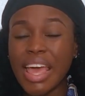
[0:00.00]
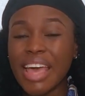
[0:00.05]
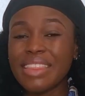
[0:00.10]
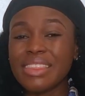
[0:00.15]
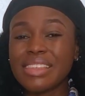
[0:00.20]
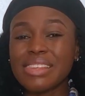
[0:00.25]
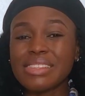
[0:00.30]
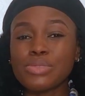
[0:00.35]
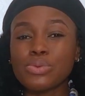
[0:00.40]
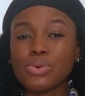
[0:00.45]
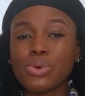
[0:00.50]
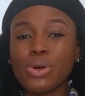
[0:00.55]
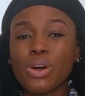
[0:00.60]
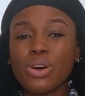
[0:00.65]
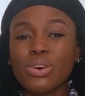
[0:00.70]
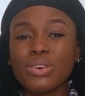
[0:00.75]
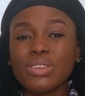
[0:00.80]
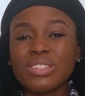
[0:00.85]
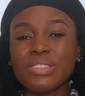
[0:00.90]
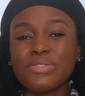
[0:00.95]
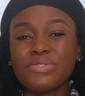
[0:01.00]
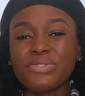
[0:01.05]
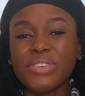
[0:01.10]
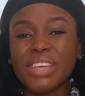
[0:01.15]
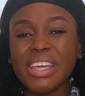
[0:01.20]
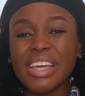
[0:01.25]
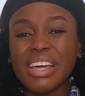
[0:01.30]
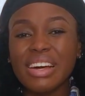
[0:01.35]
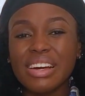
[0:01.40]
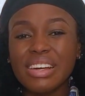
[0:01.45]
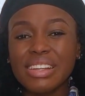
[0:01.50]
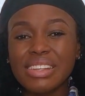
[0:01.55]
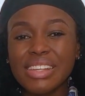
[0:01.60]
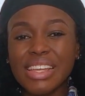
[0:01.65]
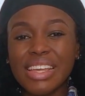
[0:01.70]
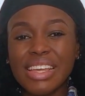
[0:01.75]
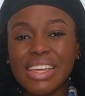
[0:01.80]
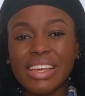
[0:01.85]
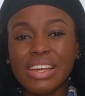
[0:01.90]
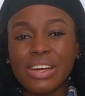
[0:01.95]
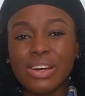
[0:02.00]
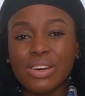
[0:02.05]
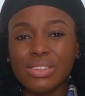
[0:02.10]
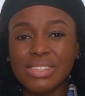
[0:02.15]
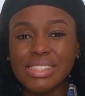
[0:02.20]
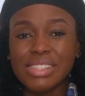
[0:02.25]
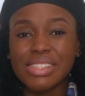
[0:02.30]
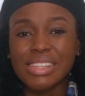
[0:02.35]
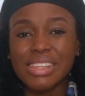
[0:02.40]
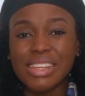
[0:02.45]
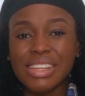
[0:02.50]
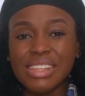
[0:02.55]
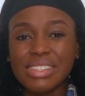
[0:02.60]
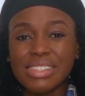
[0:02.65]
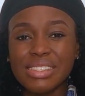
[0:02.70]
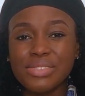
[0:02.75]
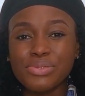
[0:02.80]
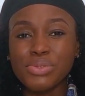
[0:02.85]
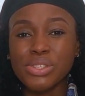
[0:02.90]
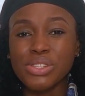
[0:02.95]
and this will cause fecal incontinence,